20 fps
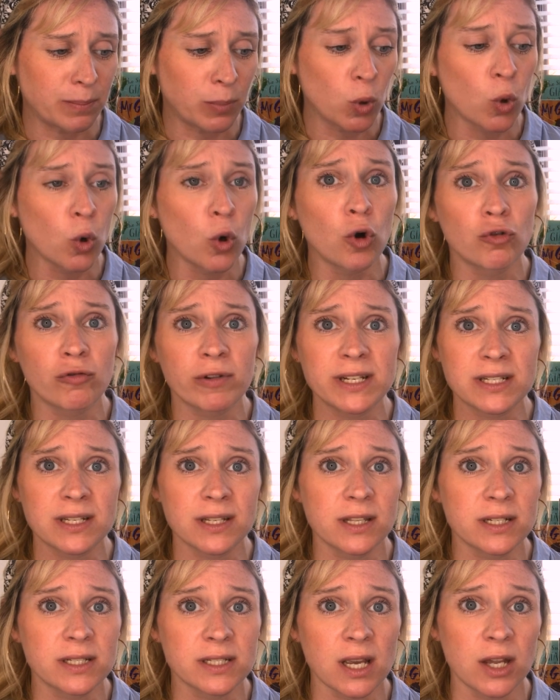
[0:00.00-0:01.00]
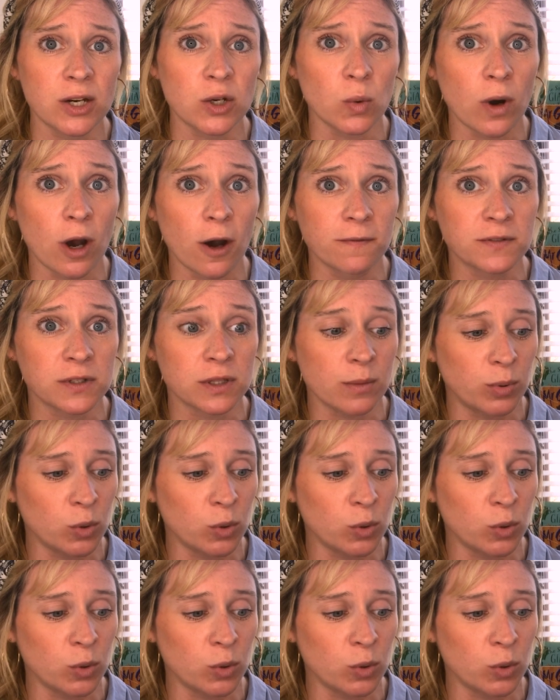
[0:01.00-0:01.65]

pour into the tunnel after the